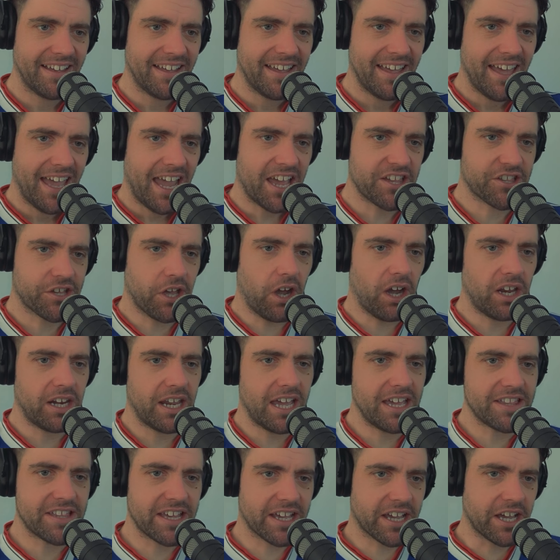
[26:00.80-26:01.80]
It's kind of,
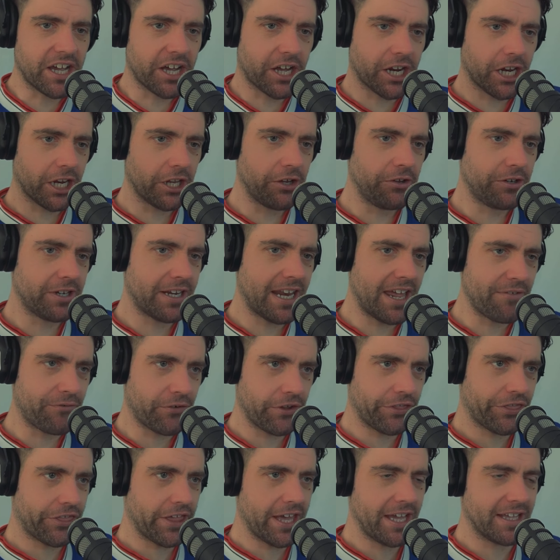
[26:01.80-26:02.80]
is it concluding
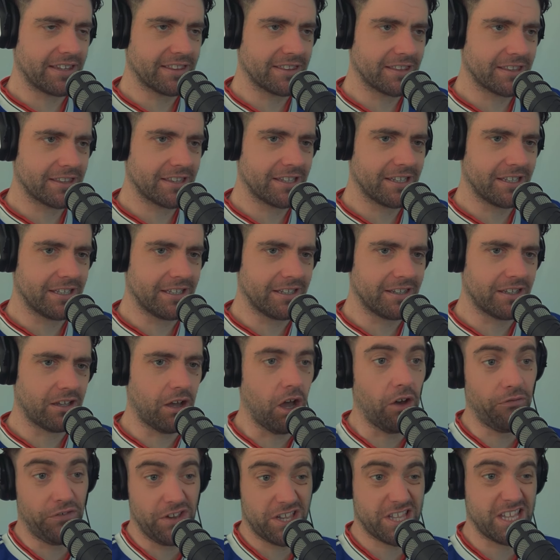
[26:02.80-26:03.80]
everything,
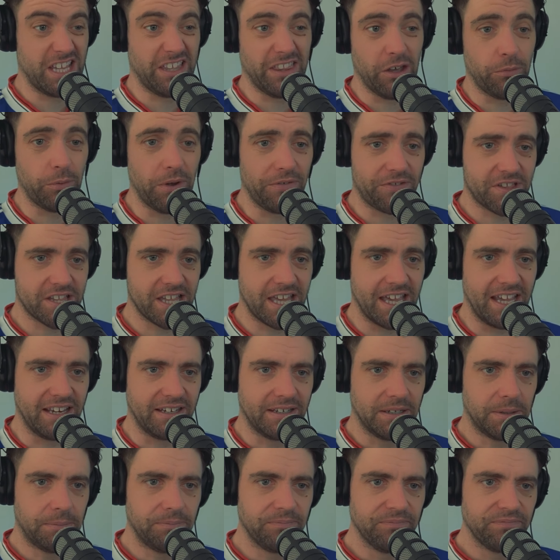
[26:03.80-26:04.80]
obviously, that we've seen?
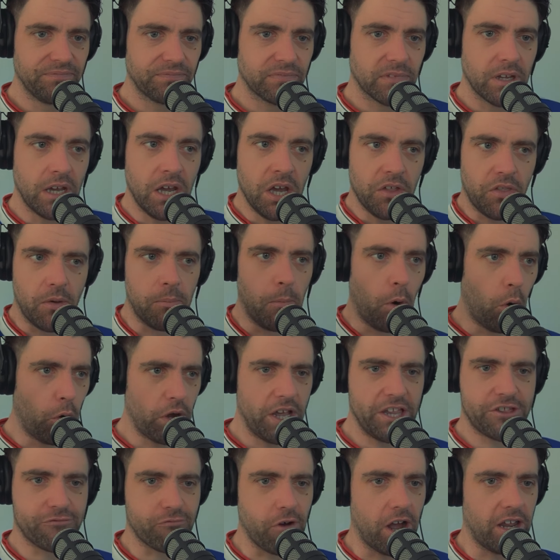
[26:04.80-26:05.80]
The more
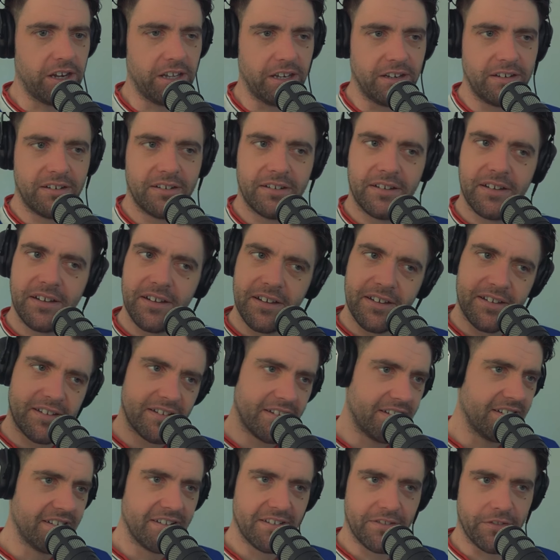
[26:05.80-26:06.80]
he's running,
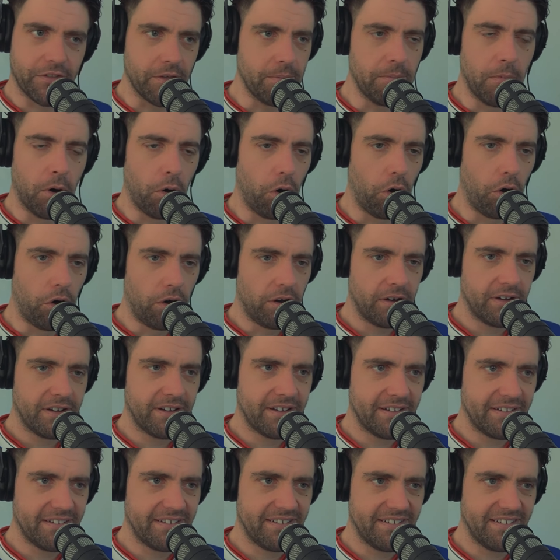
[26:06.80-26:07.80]
the more
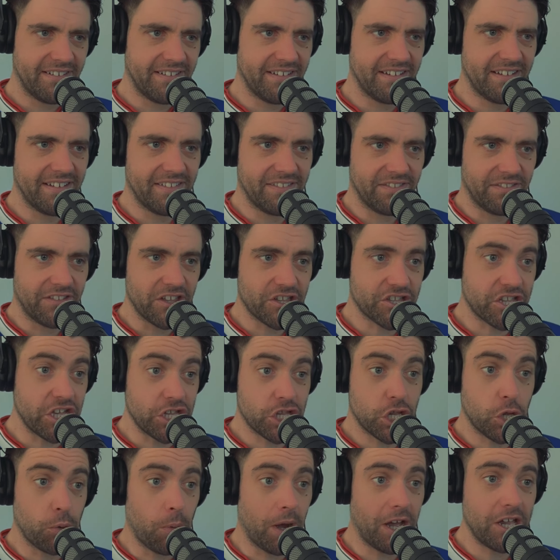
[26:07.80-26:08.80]
the
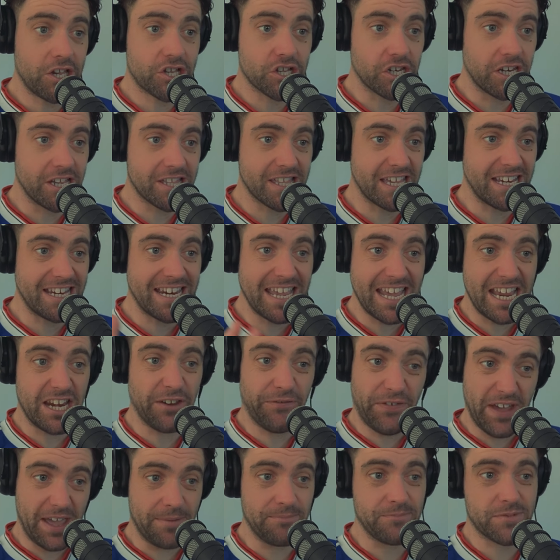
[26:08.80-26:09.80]
situation is in need of
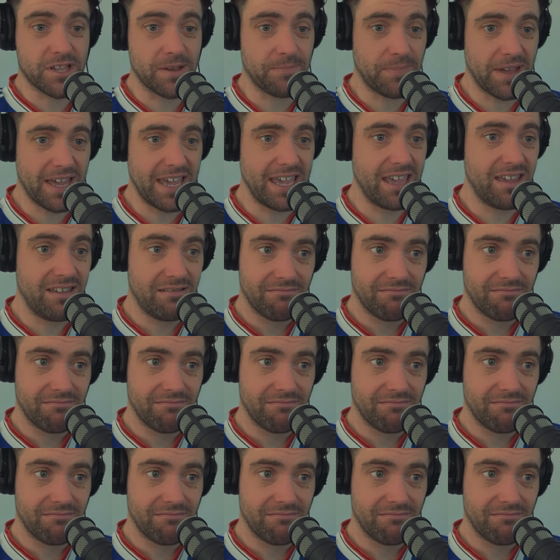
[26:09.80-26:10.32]
him to be